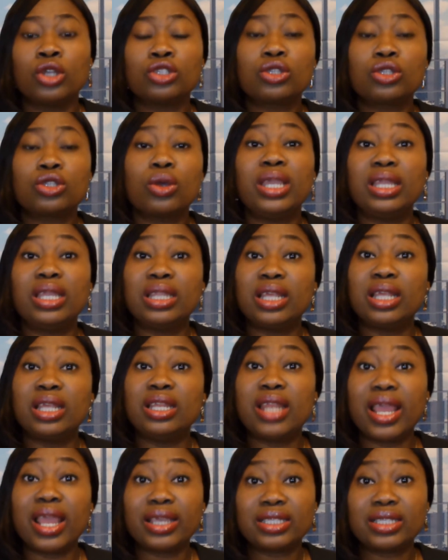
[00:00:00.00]
So in
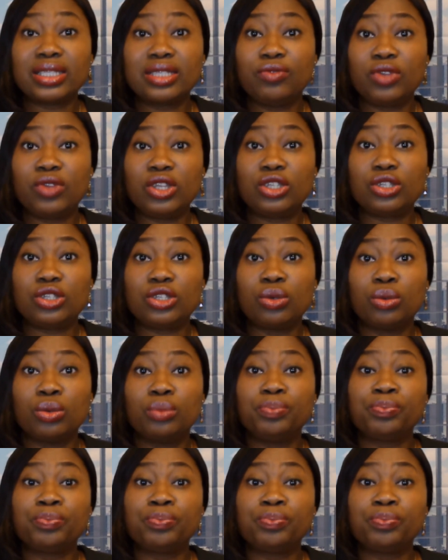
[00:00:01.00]
the next video,